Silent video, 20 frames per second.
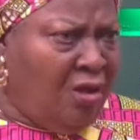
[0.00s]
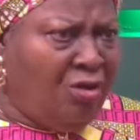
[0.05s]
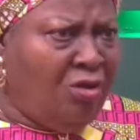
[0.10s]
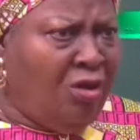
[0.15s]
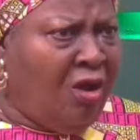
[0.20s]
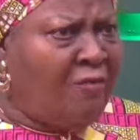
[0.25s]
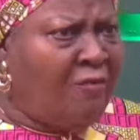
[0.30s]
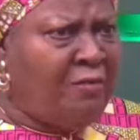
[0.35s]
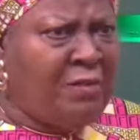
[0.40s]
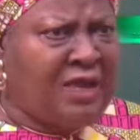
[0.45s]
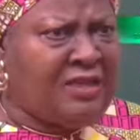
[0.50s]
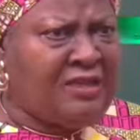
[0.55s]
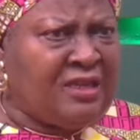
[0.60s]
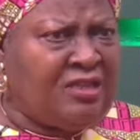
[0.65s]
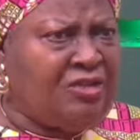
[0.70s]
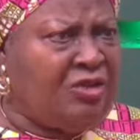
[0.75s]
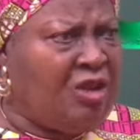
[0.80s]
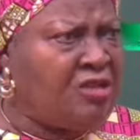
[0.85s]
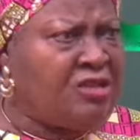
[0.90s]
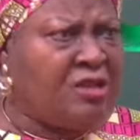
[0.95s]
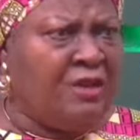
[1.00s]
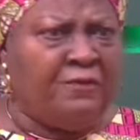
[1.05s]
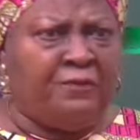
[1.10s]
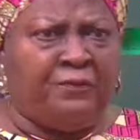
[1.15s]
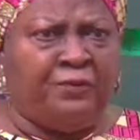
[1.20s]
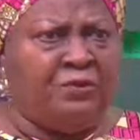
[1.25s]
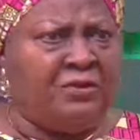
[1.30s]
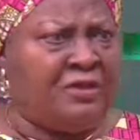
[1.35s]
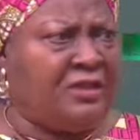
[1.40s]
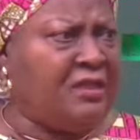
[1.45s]
Government is just a
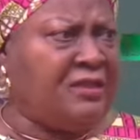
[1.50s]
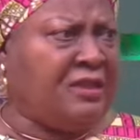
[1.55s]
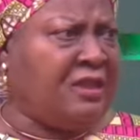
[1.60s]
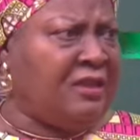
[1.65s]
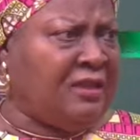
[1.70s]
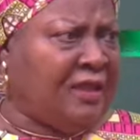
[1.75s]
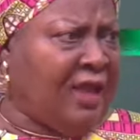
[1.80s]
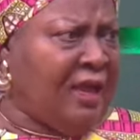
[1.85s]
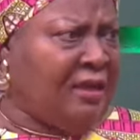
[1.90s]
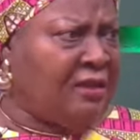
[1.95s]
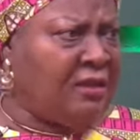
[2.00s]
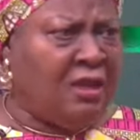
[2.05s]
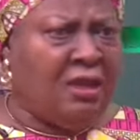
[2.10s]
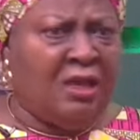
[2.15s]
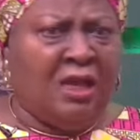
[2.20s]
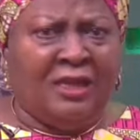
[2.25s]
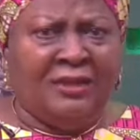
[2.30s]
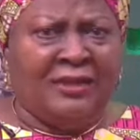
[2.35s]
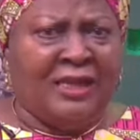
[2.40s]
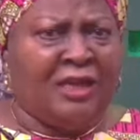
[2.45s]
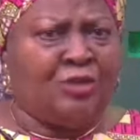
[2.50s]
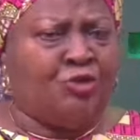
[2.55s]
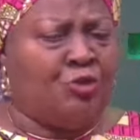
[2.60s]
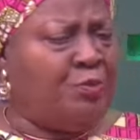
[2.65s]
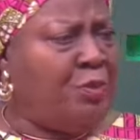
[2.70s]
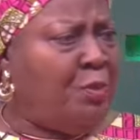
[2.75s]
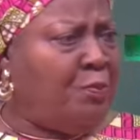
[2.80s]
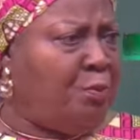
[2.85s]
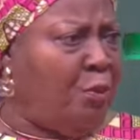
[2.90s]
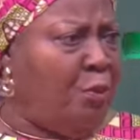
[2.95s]
fool sitting down that should
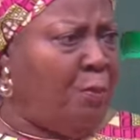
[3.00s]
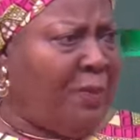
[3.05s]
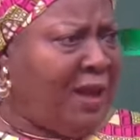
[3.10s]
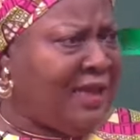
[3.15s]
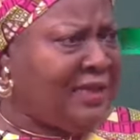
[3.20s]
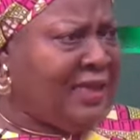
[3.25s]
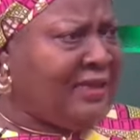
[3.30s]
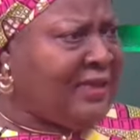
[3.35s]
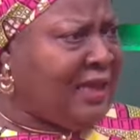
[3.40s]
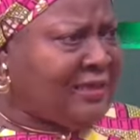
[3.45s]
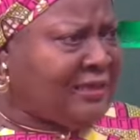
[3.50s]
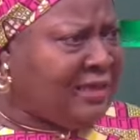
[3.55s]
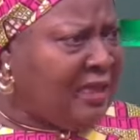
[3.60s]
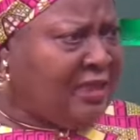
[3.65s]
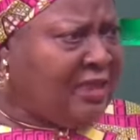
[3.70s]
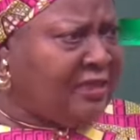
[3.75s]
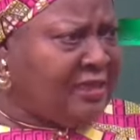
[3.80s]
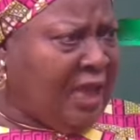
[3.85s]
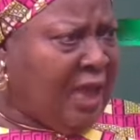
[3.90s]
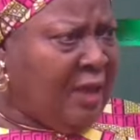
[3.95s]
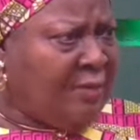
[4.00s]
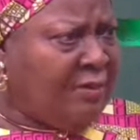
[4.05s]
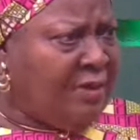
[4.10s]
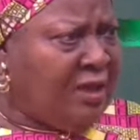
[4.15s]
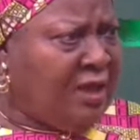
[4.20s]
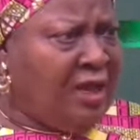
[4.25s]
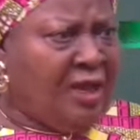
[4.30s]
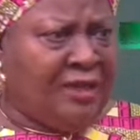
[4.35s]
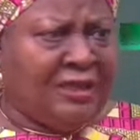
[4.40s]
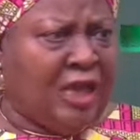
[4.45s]
be bombarded at any time,
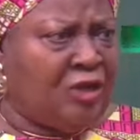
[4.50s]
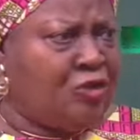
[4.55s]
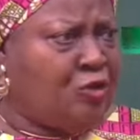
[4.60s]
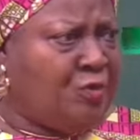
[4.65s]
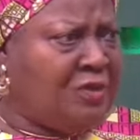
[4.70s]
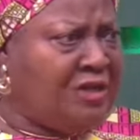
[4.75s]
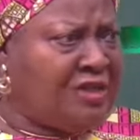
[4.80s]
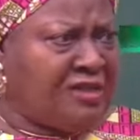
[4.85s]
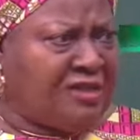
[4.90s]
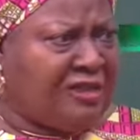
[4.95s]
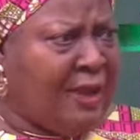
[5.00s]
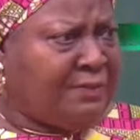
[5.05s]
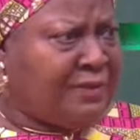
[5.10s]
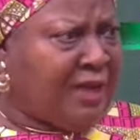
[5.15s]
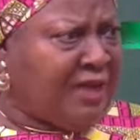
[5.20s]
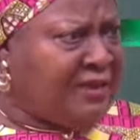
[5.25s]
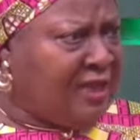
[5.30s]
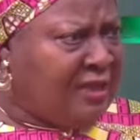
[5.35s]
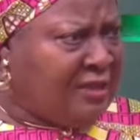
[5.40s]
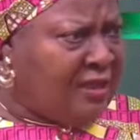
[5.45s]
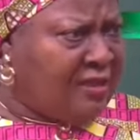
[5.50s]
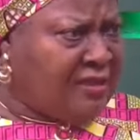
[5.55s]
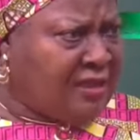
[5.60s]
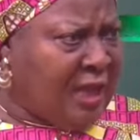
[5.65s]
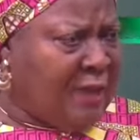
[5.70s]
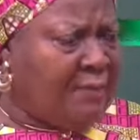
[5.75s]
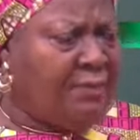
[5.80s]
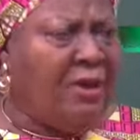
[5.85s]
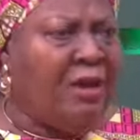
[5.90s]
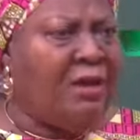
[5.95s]
that should be slapped at any
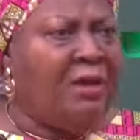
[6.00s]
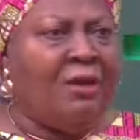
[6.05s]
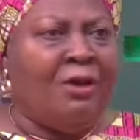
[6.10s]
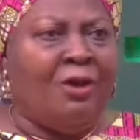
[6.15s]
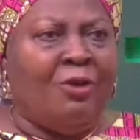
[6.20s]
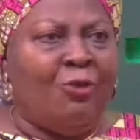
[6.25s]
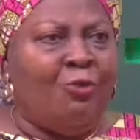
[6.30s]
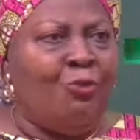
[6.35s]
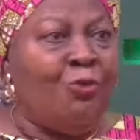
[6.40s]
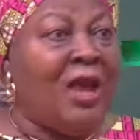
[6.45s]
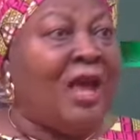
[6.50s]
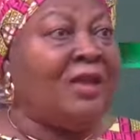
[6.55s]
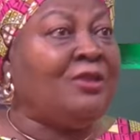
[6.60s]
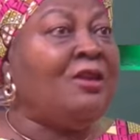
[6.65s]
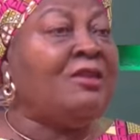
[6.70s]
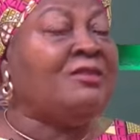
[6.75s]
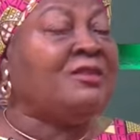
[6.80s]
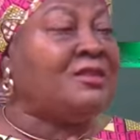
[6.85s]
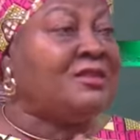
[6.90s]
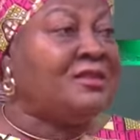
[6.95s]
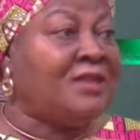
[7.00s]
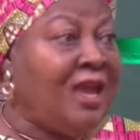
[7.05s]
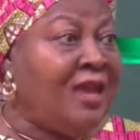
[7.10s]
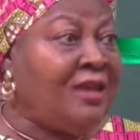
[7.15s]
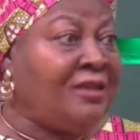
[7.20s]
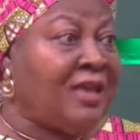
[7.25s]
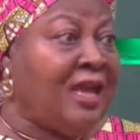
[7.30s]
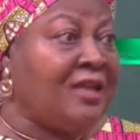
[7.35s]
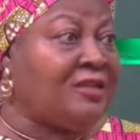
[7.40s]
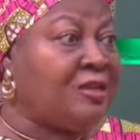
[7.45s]
time. We are not
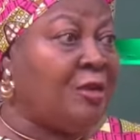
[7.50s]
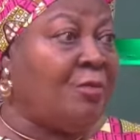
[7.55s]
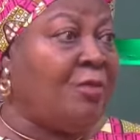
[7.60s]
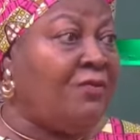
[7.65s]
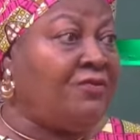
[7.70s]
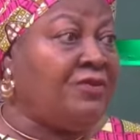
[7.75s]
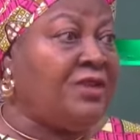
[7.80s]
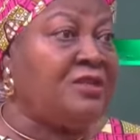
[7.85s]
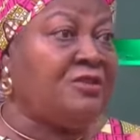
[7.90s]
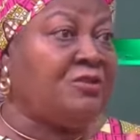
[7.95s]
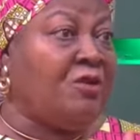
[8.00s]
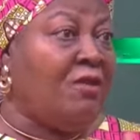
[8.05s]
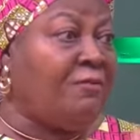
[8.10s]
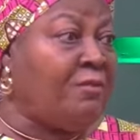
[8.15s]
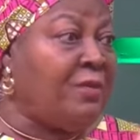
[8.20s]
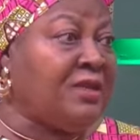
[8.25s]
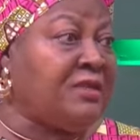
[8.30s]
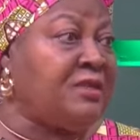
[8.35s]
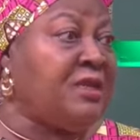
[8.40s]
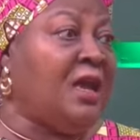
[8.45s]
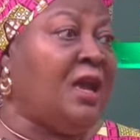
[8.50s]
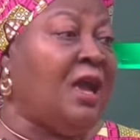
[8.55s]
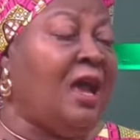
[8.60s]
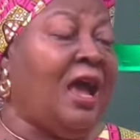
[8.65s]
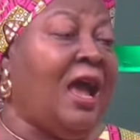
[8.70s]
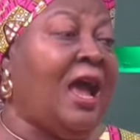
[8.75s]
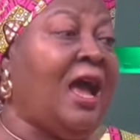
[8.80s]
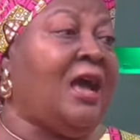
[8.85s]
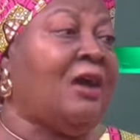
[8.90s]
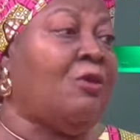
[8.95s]
saying that some of these governments
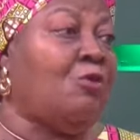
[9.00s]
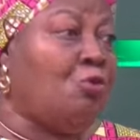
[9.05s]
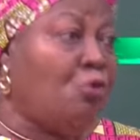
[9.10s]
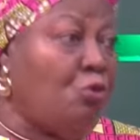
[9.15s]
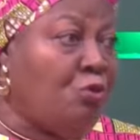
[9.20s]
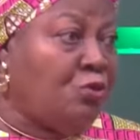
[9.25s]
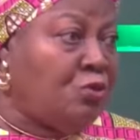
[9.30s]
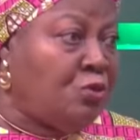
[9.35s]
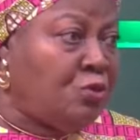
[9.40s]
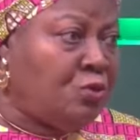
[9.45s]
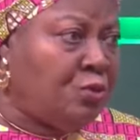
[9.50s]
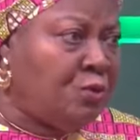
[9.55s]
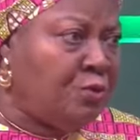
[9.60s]
are good,